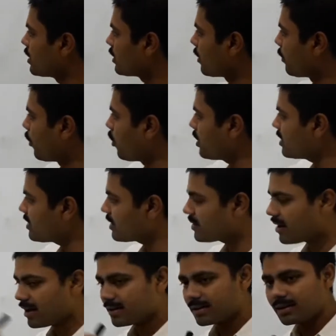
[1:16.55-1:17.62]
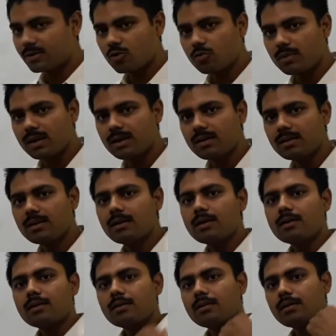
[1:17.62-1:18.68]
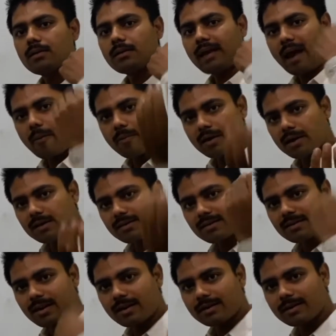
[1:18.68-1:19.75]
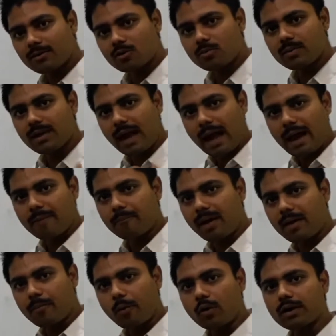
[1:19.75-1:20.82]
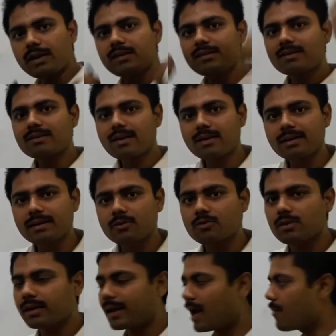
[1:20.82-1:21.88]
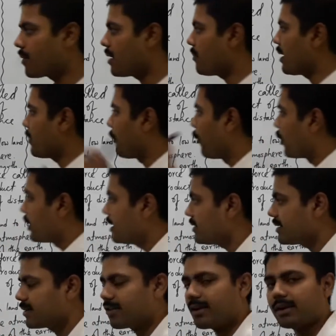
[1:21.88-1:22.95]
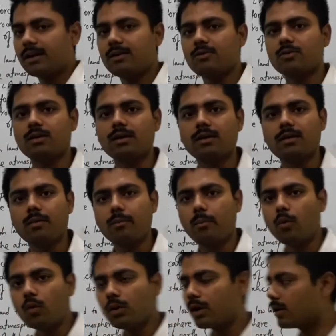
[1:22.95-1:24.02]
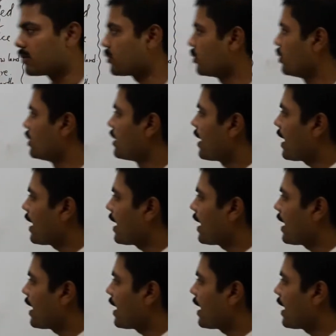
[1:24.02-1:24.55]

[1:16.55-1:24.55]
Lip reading: The board is attracting to me, camera is attracting to me, my body is attracting to the camera, my body is attracting to the board also.